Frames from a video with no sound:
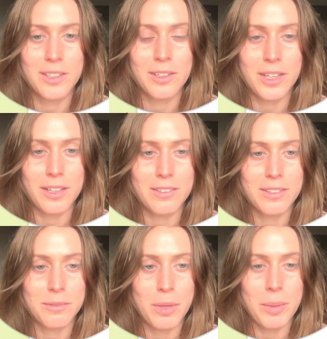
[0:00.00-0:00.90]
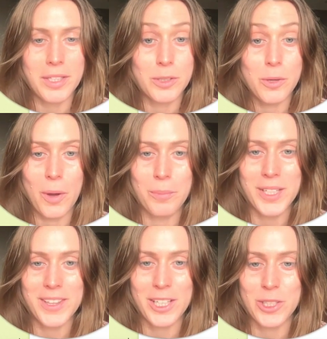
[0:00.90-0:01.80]
Okay, maybe I need to go
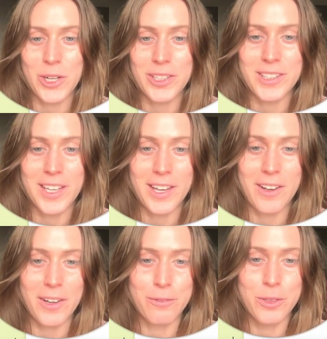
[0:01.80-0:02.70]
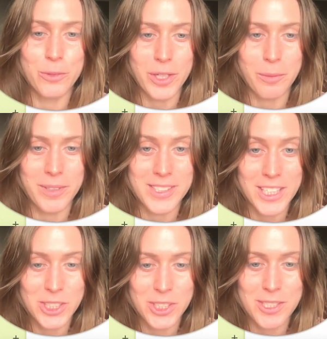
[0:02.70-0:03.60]
update that chart. I got a few
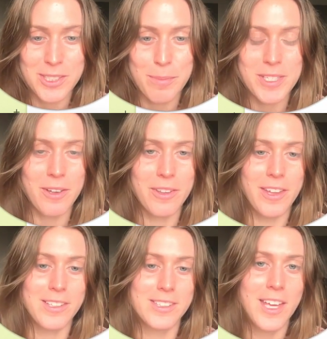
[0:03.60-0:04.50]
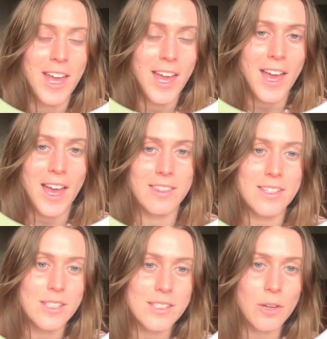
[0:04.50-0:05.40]
recommendations based on this. And
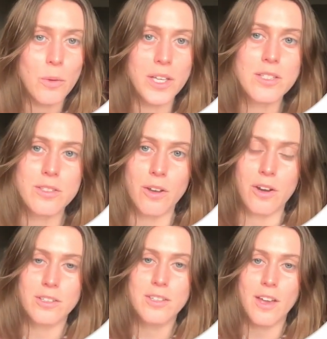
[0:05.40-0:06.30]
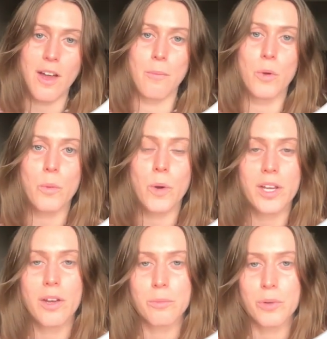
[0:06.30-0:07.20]
this is a quick start. We're
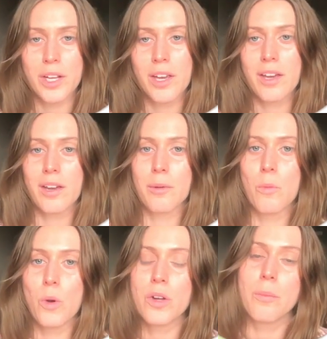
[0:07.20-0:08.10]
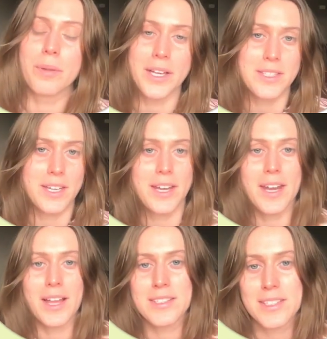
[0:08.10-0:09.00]
working on bringing more complex data
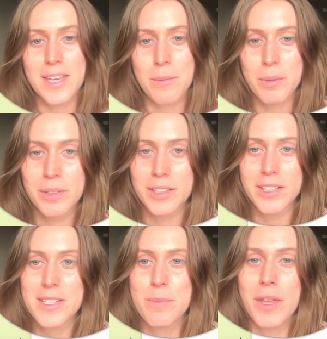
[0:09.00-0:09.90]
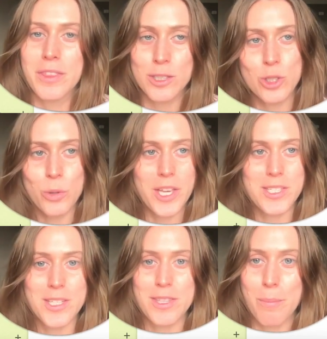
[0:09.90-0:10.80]
analysis capabilities, but this
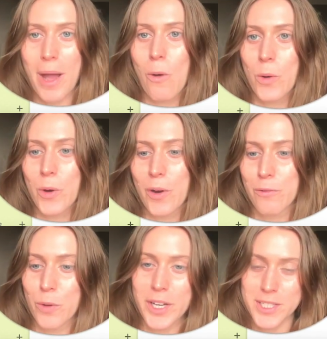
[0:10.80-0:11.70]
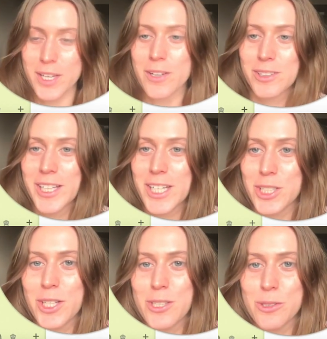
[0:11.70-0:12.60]
showcases the power of what a single
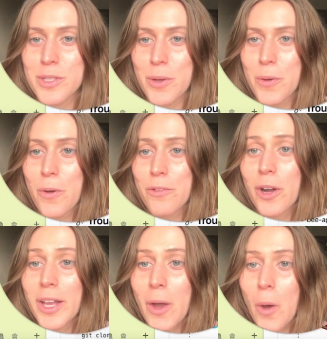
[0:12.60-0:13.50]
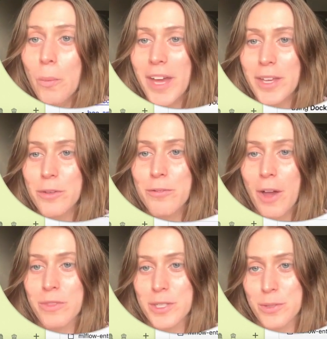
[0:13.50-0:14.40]
agent can do. So overall, I hope that you found this